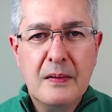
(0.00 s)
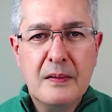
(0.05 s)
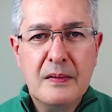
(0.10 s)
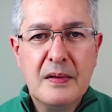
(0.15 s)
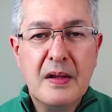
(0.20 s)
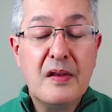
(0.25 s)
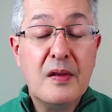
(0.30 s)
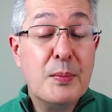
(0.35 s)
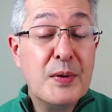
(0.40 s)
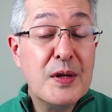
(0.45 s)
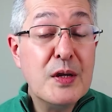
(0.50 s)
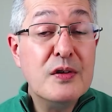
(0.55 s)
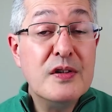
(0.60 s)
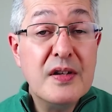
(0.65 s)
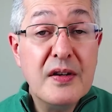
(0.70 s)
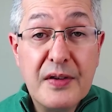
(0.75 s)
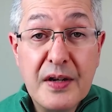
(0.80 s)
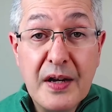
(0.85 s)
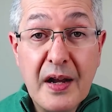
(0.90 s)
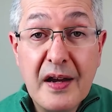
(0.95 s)
Now, the
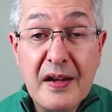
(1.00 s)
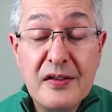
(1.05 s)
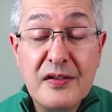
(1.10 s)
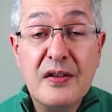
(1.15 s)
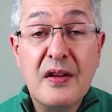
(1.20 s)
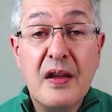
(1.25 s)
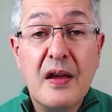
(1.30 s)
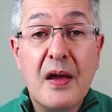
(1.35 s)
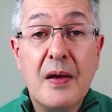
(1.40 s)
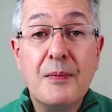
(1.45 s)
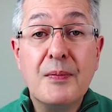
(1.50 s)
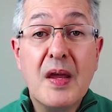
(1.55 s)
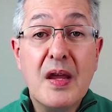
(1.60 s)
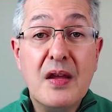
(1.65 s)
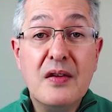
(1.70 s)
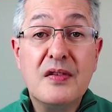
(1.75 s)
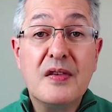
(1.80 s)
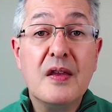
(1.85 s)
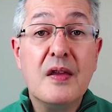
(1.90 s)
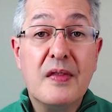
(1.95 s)
beauty of an ISA
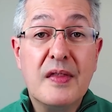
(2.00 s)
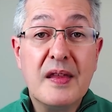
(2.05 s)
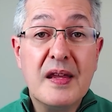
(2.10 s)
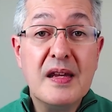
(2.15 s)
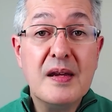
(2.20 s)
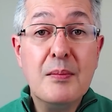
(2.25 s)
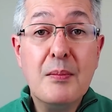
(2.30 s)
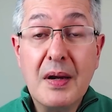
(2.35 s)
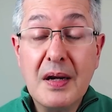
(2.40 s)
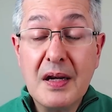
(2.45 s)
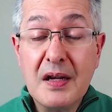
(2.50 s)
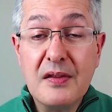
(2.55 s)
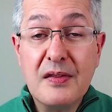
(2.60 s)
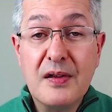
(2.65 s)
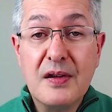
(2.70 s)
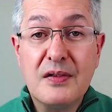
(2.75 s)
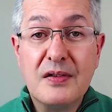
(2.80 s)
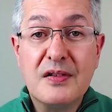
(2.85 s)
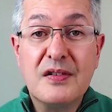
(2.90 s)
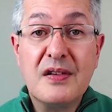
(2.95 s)
is that the money
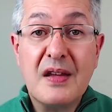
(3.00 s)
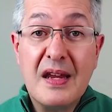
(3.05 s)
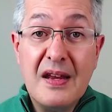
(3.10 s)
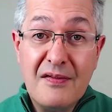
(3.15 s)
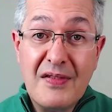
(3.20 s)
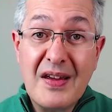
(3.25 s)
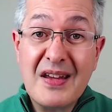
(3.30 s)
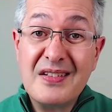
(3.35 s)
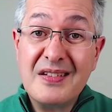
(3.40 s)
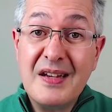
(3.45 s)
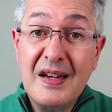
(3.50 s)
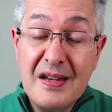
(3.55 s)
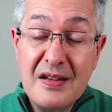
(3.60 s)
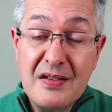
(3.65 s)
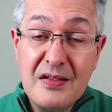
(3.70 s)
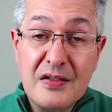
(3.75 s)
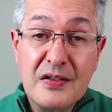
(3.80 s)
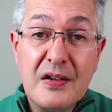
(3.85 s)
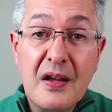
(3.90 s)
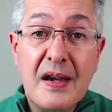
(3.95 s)
that's invested
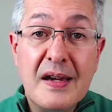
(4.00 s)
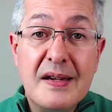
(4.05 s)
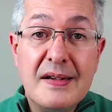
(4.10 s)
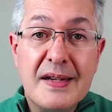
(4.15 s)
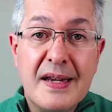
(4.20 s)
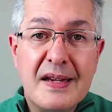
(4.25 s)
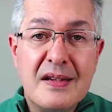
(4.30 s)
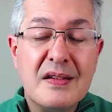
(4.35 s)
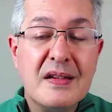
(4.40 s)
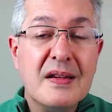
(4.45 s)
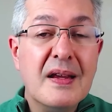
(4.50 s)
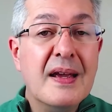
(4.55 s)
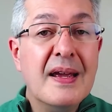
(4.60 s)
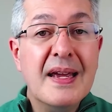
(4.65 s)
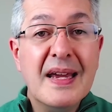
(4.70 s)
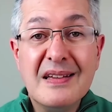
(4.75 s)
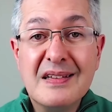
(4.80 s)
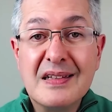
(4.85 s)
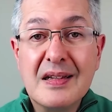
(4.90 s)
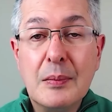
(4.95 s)
inside it
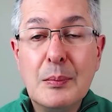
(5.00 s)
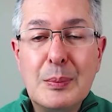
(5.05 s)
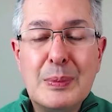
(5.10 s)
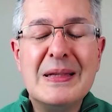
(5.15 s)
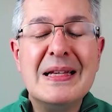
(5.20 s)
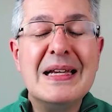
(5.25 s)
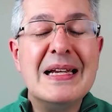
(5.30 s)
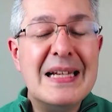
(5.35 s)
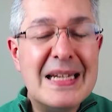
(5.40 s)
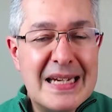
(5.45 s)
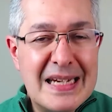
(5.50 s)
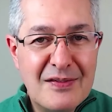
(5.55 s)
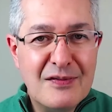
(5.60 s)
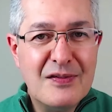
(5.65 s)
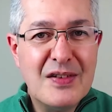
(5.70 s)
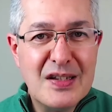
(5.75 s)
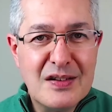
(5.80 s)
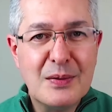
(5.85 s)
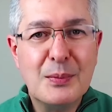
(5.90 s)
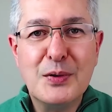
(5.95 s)
is completely
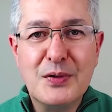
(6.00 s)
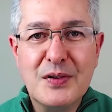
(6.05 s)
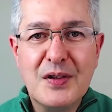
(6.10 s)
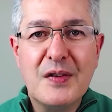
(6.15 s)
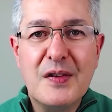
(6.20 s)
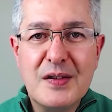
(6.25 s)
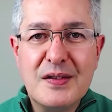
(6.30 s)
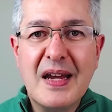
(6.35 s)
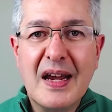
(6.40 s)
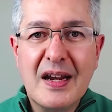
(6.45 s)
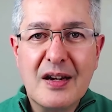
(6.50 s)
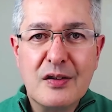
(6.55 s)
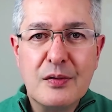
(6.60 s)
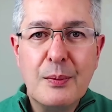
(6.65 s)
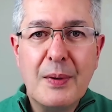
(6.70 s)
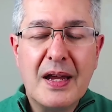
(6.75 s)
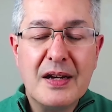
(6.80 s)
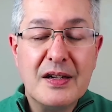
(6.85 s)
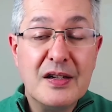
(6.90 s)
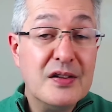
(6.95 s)
invisible to the
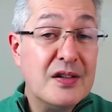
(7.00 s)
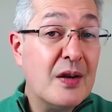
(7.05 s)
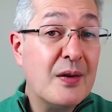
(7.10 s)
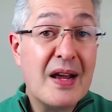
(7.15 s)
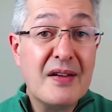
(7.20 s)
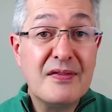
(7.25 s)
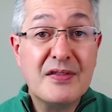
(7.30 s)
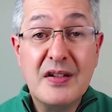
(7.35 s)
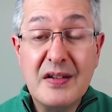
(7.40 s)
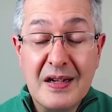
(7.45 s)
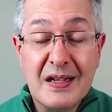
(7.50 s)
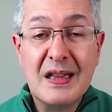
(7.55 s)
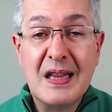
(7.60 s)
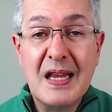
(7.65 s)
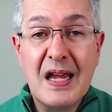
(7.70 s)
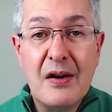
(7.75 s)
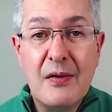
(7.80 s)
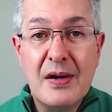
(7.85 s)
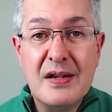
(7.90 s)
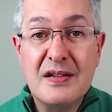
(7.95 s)
taxman. You don't have to
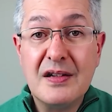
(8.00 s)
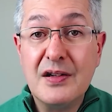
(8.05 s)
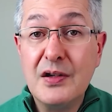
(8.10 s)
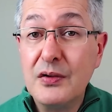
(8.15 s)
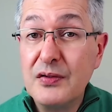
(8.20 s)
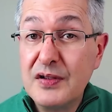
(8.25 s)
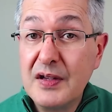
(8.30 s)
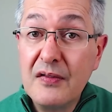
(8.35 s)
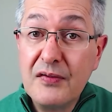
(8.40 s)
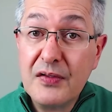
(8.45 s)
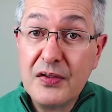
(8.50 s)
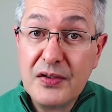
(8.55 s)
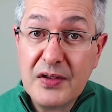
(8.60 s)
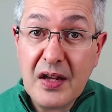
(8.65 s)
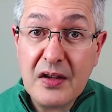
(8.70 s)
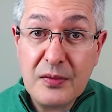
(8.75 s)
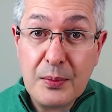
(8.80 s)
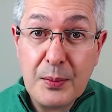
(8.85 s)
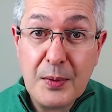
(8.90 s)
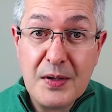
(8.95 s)
declare it in your
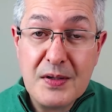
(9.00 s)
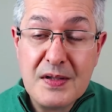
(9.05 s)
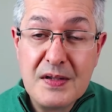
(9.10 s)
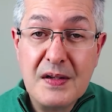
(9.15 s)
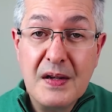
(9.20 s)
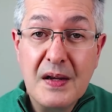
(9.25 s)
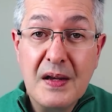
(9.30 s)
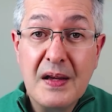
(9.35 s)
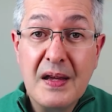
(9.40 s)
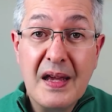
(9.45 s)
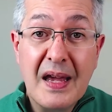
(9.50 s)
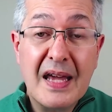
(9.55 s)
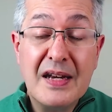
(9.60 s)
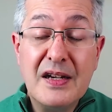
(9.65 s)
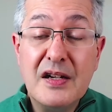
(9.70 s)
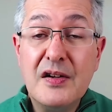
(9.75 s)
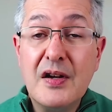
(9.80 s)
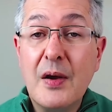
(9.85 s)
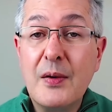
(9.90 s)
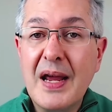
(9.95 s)
self-assessment, and
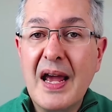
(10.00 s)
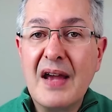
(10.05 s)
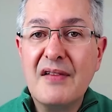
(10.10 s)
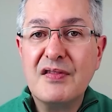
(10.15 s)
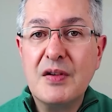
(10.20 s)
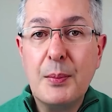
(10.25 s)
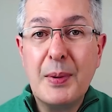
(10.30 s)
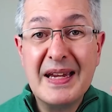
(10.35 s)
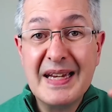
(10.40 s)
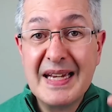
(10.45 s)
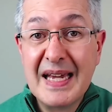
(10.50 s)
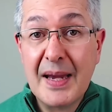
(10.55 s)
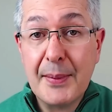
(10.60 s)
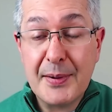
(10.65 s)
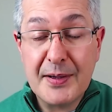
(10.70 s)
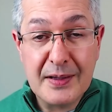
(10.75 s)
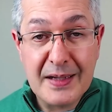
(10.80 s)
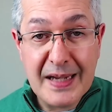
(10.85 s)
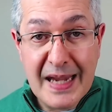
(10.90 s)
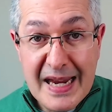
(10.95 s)
you don't have to pay
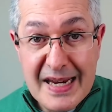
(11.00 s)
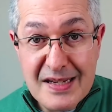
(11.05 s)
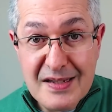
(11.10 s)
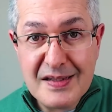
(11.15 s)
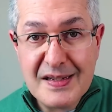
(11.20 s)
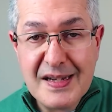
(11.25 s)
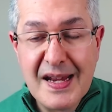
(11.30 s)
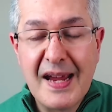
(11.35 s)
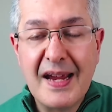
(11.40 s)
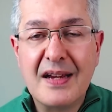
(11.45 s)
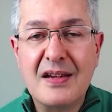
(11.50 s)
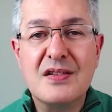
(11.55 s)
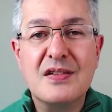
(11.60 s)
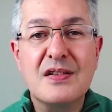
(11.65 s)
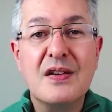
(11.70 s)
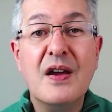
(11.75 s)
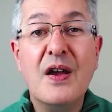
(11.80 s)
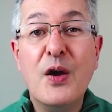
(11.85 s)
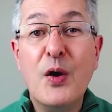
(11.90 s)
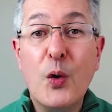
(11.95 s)
capital gains
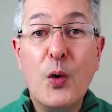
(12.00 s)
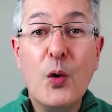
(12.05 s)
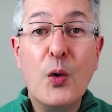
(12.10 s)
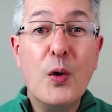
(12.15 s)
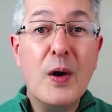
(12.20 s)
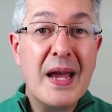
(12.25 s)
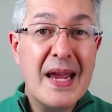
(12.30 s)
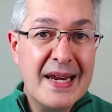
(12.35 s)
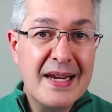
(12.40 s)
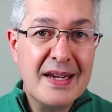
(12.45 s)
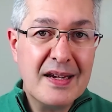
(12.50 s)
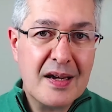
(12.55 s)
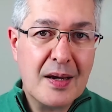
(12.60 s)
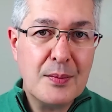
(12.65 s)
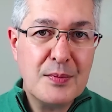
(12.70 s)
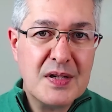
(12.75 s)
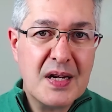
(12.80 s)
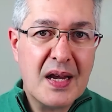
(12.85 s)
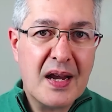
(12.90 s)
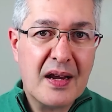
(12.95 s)
tax or
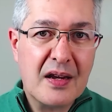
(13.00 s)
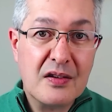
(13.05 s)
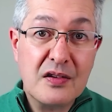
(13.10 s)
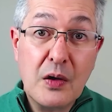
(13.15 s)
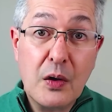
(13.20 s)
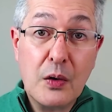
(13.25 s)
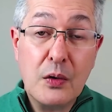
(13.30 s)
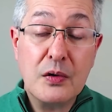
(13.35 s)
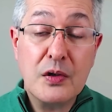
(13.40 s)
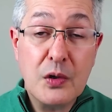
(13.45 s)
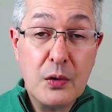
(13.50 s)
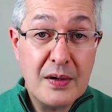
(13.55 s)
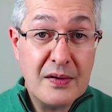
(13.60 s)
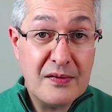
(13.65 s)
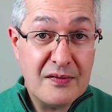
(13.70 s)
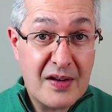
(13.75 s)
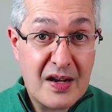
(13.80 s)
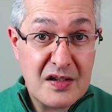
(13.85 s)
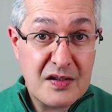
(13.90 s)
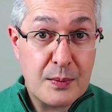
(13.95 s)
income tax on your
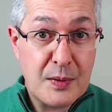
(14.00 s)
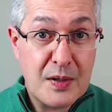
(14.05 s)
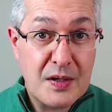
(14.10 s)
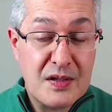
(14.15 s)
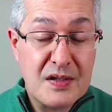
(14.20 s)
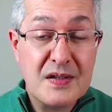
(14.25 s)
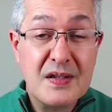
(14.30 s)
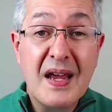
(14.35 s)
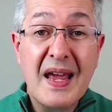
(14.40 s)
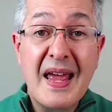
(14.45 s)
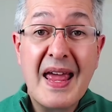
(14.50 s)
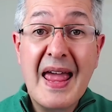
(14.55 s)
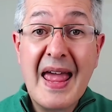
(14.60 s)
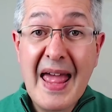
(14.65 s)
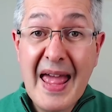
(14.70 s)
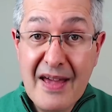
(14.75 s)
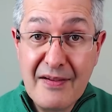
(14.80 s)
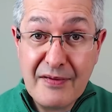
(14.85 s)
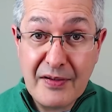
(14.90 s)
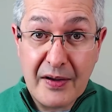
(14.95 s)
investments,
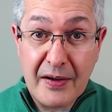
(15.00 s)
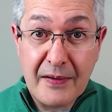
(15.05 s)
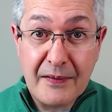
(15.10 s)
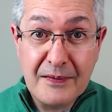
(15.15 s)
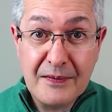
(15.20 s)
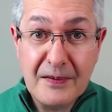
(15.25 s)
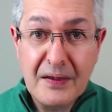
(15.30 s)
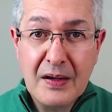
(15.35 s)
ever.